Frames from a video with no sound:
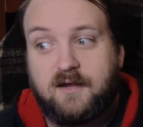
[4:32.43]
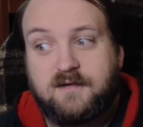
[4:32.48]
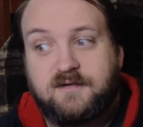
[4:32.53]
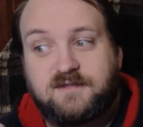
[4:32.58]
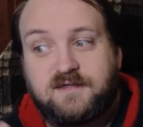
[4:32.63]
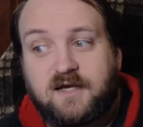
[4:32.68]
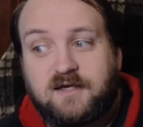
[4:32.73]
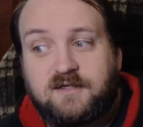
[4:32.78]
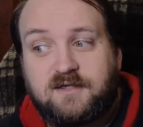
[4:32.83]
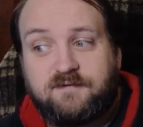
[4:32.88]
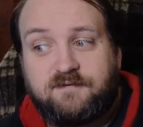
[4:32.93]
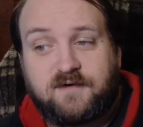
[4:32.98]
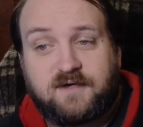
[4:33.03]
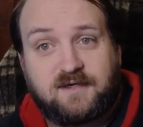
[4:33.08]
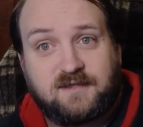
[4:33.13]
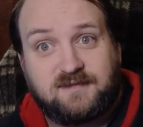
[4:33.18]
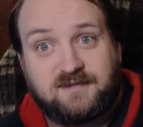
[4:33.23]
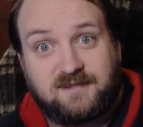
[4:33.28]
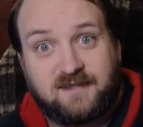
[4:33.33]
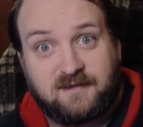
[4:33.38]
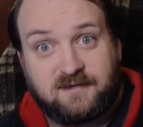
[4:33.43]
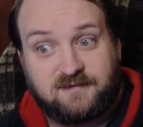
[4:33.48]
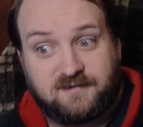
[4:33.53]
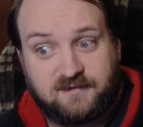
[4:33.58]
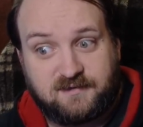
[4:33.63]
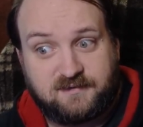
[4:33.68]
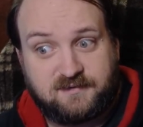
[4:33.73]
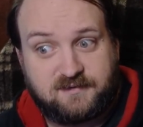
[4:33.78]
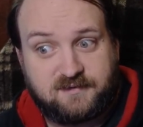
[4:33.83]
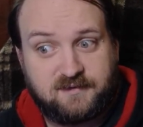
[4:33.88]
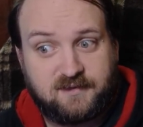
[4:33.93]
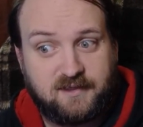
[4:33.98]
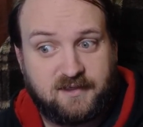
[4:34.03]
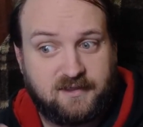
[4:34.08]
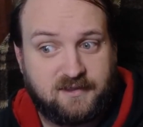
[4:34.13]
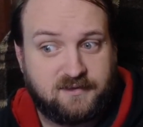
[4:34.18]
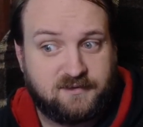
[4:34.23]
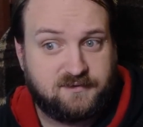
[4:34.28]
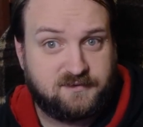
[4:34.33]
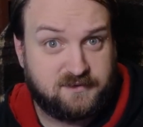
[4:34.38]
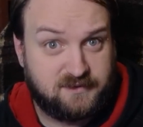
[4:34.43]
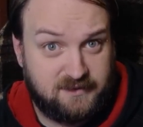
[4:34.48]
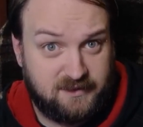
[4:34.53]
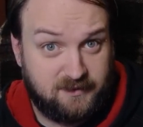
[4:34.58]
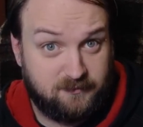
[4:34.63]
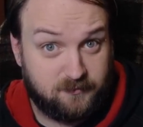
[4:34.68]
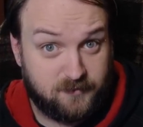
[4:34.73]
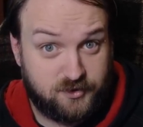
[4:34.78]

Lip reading: Scientific consensus is the